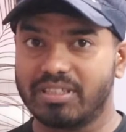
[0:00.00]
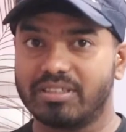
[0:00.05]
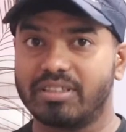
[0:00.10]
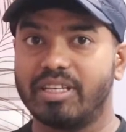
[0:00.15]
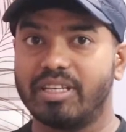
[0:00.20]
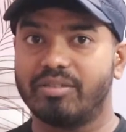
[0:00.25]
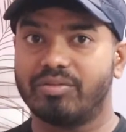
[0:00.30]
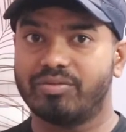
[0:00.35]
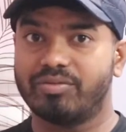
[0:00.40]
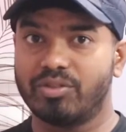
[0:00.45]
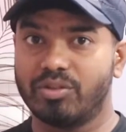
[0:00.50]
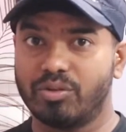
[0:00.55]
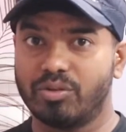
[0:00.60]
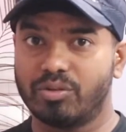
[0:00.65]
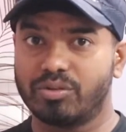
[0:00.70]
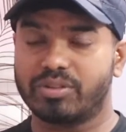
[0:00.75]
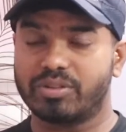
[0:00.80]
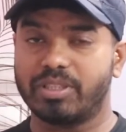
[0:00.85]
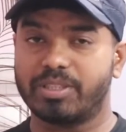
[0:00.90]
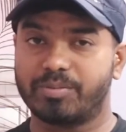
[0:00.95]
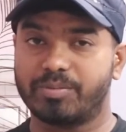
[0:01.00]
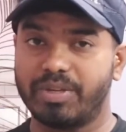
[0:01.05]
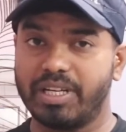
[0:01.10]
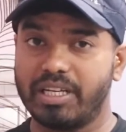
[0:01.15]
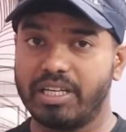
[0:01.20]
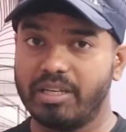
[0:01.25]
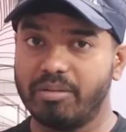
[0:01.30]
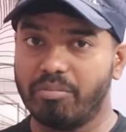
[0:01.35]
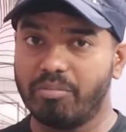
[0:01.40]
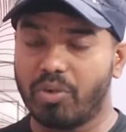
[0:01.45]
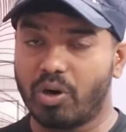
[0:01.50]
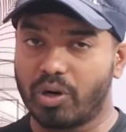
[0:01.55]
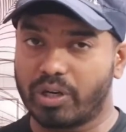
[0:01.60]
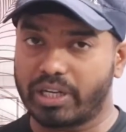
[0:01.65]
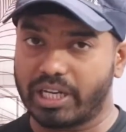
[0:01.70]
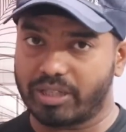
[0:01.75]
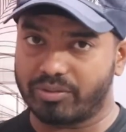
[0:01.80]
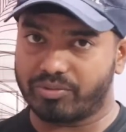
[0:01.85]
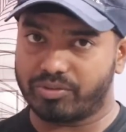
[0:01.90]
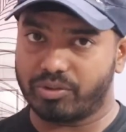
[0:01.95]
a force, is very
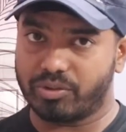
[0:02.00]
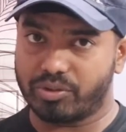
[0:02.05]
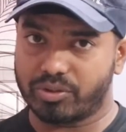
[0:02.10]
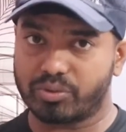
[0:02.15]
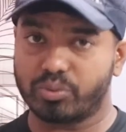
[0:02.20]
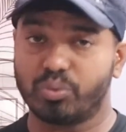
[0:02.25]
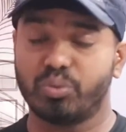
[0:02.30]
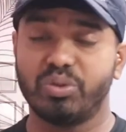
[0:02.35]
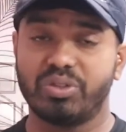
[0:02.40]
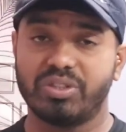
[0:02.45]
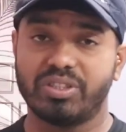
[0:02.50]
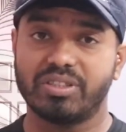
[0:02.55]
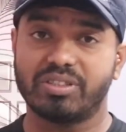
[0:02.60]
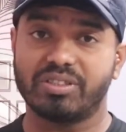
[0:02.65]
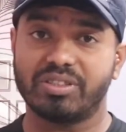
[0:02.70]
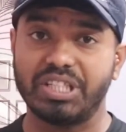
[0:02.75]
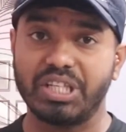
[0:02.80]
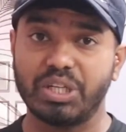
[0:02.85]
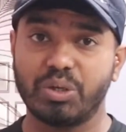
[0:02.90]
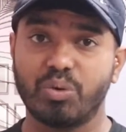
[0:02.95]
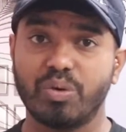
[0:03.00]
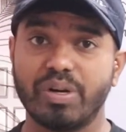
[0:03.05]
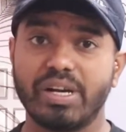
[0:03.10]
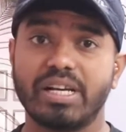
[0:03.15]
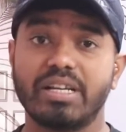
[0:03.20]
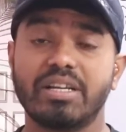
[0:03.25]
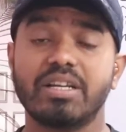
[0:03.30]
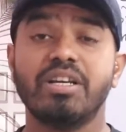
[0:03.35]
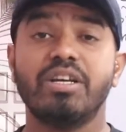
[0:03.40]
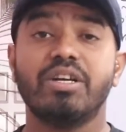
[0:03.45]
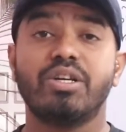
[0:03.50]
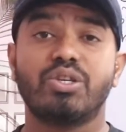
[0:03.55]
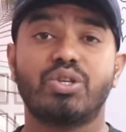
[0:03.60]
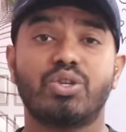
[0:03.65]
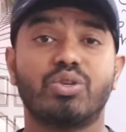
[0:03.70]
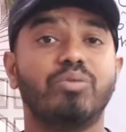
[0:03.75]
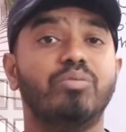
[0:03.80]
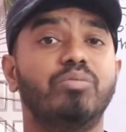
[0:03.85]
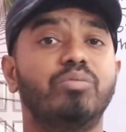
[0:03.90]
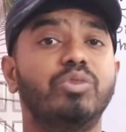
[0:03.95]
important force which is required
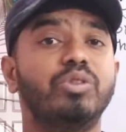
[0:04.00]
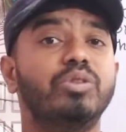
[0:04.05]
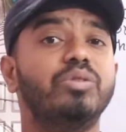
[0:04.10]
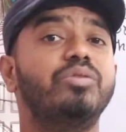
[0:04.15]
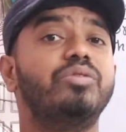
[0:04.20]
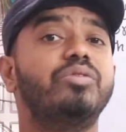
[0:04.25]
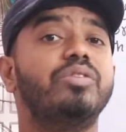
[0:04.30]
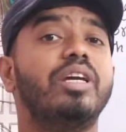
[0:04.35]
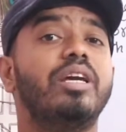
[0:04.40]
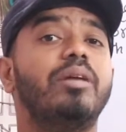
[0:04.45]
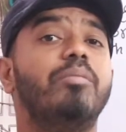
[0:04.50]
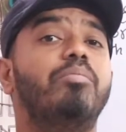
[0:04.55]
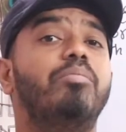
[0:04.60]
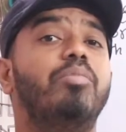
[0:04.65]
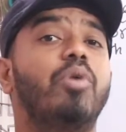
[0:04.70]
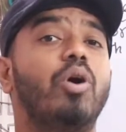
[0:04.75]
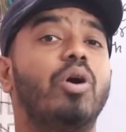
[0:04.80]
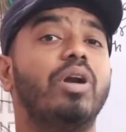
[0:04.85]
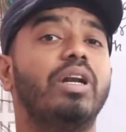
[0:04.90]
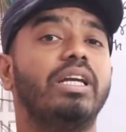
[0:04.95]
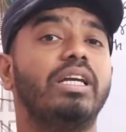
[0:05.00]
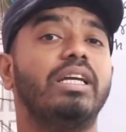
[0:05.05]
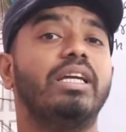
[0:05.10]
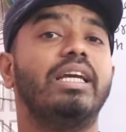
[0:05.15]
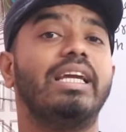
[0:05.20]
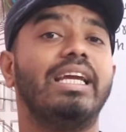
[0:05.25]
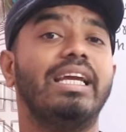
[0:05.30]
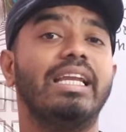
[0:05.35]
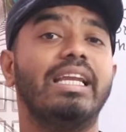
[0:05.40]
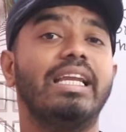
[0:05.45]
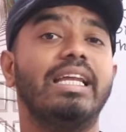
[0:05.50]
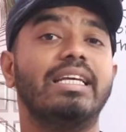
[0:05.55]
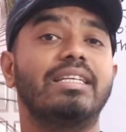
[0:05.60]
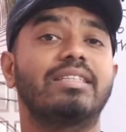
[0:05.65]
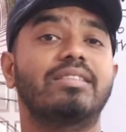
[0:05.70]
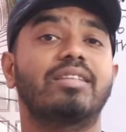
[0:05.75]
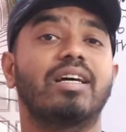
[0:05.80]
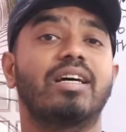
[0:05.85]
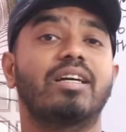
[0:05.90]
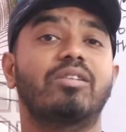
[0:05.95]
to move a body in a
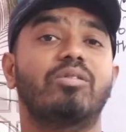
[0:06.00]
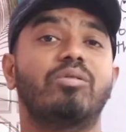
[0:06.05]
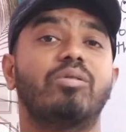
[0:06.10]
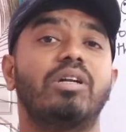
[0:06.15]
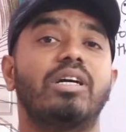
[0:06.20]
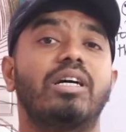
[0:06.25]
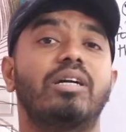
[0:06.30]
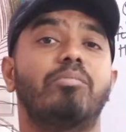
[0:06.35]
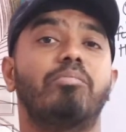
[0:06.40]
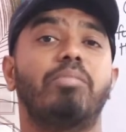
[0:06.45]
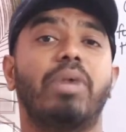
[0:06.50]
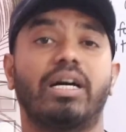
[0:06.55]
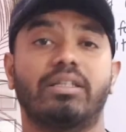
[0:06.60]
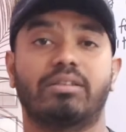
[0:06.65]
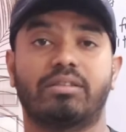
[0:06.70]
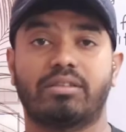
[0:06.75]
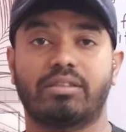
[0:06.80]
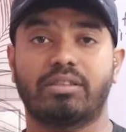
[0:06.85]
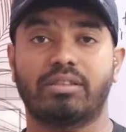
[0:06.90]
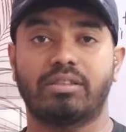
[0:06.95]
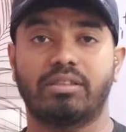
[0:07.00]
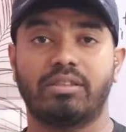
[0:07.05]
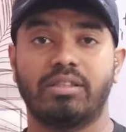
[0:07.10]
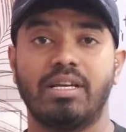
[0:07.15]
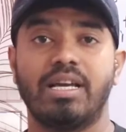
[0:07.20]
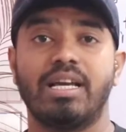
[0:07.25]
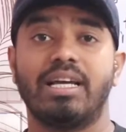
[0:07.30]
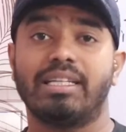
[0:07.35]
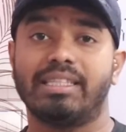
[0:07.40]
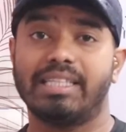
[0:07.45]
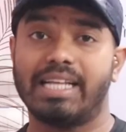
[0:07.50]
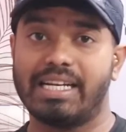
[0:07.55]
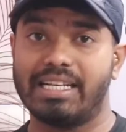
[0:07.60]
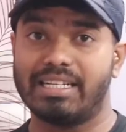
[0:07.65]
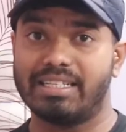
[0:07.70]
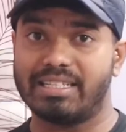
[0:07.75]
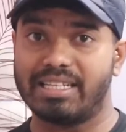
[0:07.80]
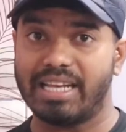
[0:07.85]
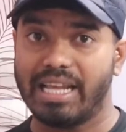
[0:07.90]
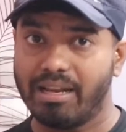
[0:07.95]
circular path, that
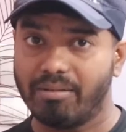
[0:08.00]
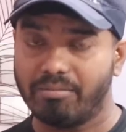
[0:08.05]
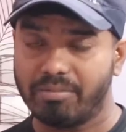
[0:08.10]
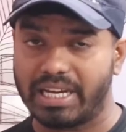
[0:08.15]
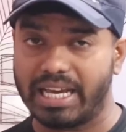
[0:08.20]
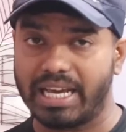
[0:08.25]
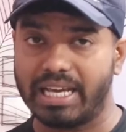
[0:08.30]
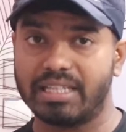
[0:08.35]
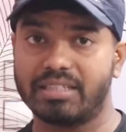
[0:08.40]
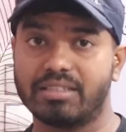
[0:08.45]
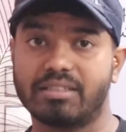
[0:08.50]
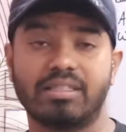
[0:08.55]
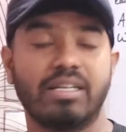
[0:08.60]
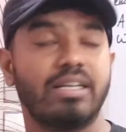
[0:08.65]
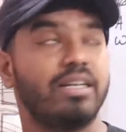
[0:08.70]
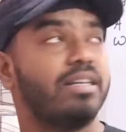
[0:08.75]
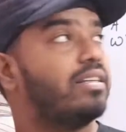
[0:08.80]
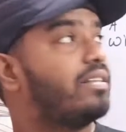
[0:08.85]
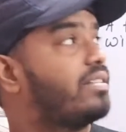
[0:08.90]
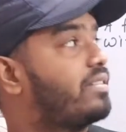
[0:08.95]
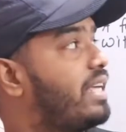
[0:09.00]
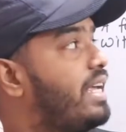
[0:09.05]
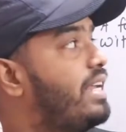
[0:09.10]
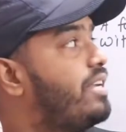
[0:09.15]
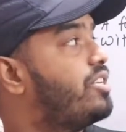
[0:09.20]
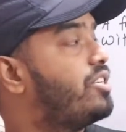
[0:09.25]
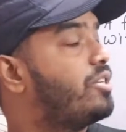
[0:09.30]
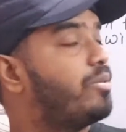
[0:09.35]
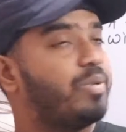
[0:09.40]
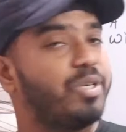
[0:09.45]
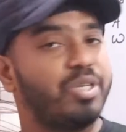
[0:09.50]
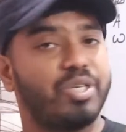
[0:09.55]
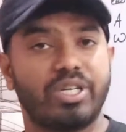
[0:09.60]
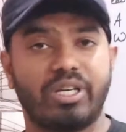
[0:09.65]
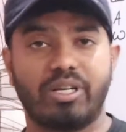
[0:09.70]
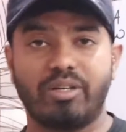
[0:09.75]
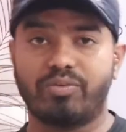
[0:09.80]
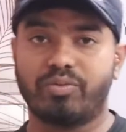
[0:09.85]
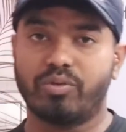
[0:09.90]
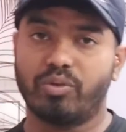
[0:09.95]
is named as
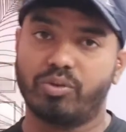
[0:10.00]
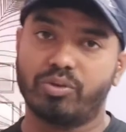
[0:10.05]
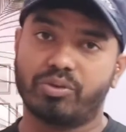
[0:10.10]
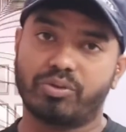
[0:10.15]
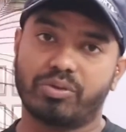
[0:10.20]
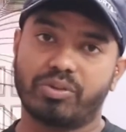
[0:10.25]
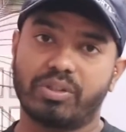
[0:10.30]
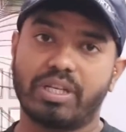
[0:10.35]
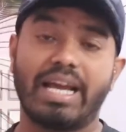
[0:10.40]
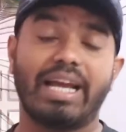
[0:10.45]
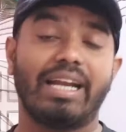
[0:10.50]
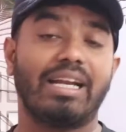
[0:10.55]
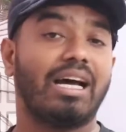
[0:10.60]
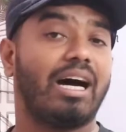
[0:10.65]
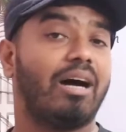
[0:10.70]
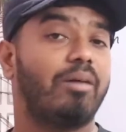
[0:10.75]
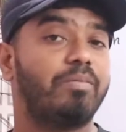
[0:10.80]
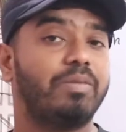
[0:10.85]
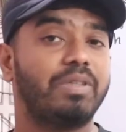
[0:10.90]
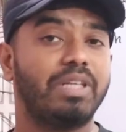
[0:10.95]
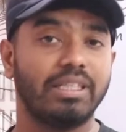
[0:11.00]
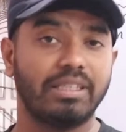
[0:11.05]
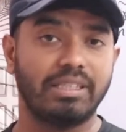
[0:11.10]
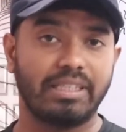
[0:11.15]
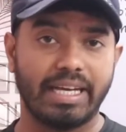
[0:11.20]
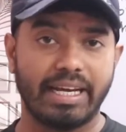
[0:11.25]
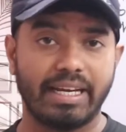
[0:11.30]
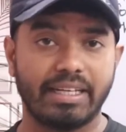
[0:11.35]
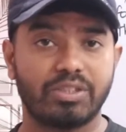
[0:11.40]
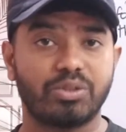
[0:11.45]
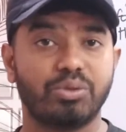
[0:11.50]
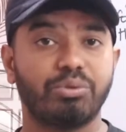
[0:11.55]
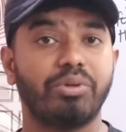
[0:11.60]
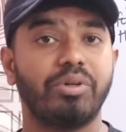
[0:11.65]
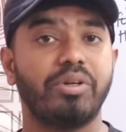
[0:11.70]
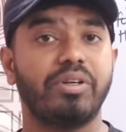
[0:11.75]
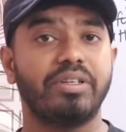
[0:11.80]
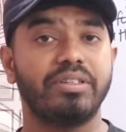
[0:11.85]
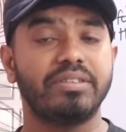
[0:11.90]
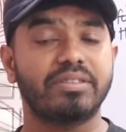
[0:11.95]
centripetal force. And after that we
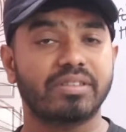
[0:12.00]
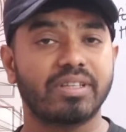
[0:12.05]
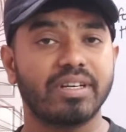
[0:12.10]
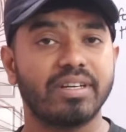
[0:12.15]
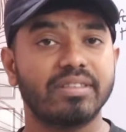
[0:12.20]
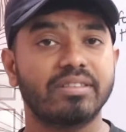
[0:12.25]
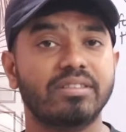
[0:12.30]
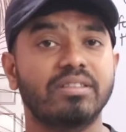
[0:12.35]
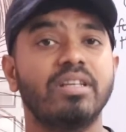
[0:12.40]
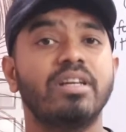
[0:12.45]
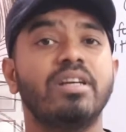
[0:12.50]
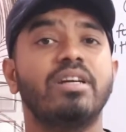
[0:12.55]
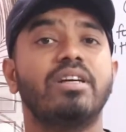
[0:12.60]
will discuss